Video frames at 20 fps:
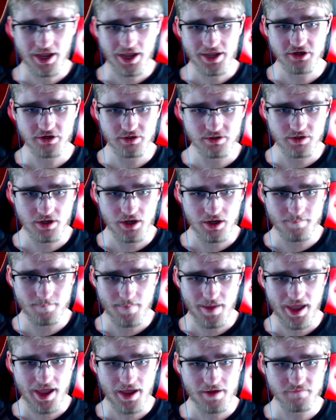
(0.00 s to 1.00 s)
I could
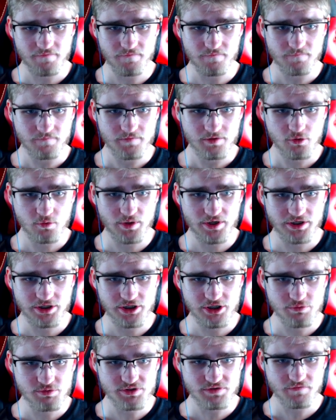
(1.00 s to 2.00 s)
have Quentin
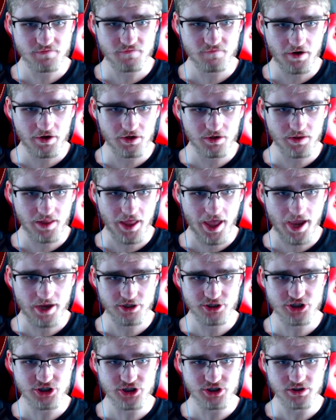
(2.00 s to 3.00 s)
use Fire
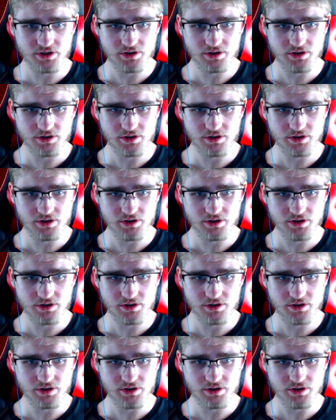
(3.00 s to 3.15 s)
Lash